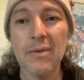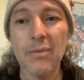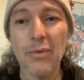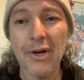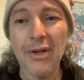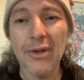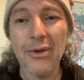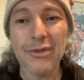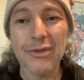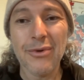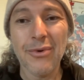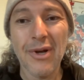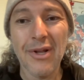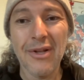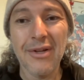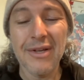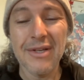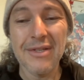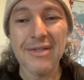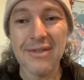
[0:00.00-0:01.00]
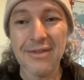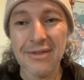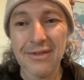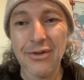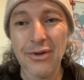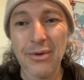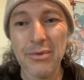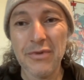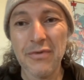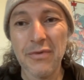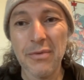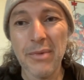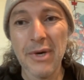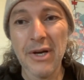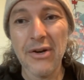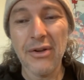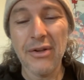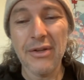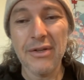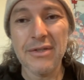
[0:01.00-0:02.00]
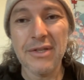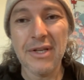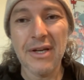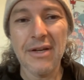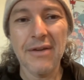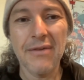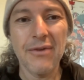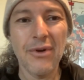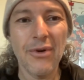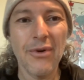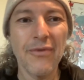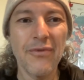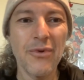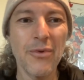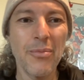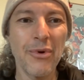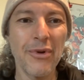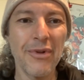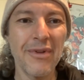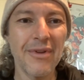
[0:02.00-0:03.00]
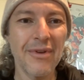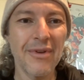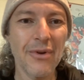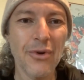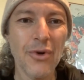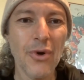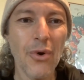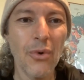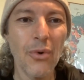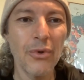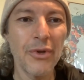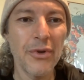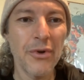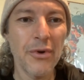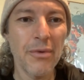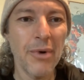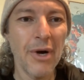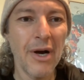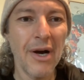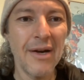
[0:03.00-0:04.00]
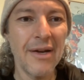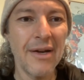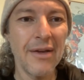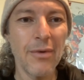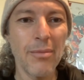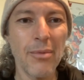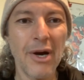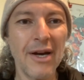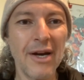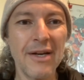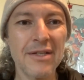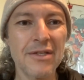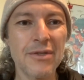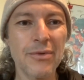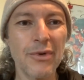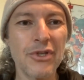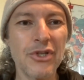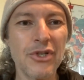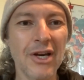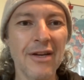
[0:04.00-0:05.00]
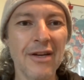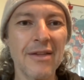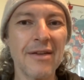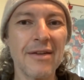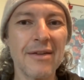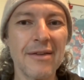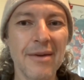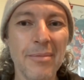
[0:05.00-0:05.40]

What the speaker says: And one of those qualities, in terms of a metal, is that if you put gold in your body doesn't reject it.